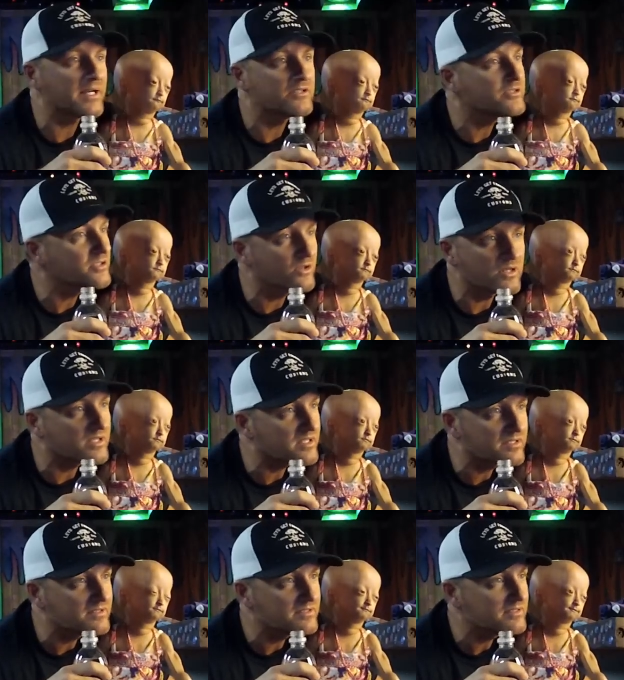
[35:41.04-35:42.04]
Speaker 1: about New York.
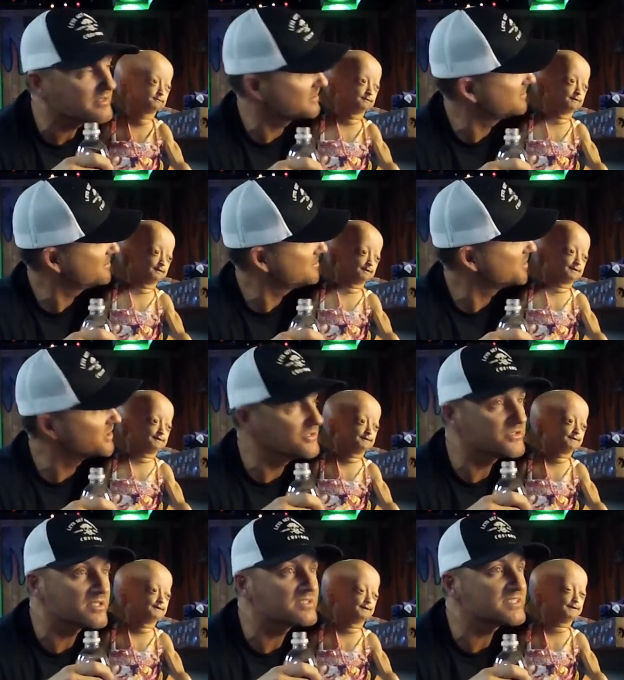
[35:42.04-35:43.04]
But New
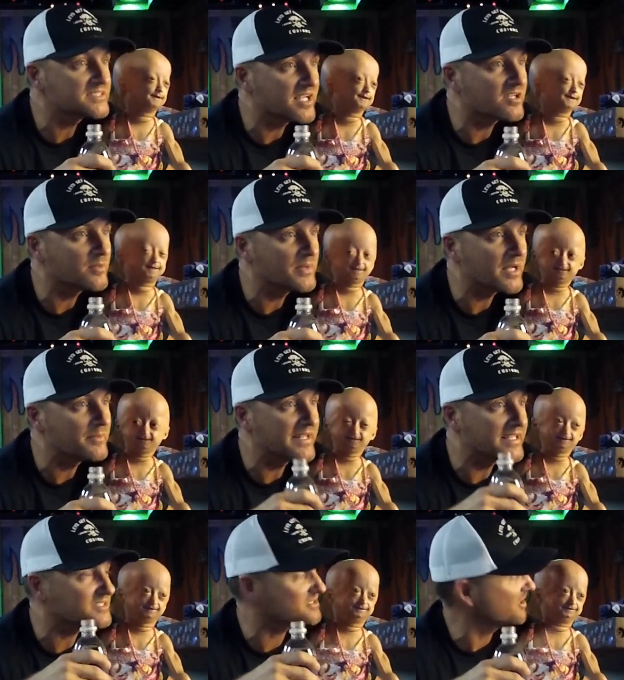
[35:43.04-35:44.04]
Jersey's not all bad. I mean,
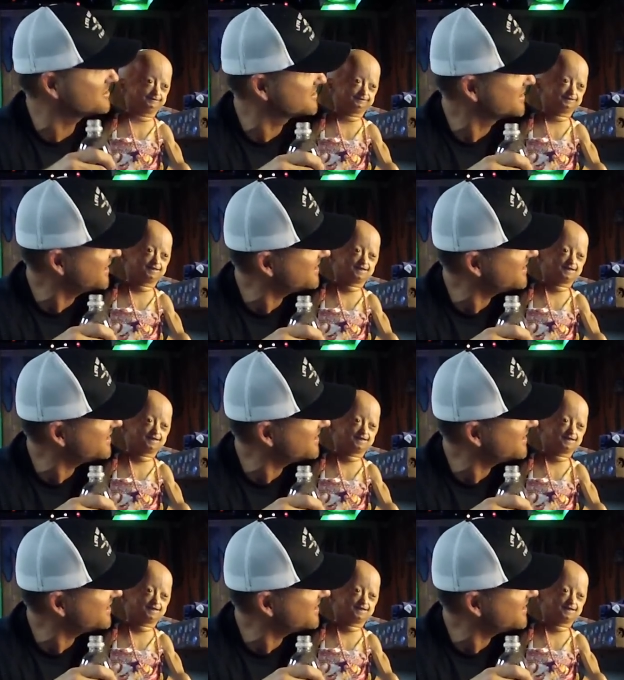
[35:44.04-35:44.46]
they just lost the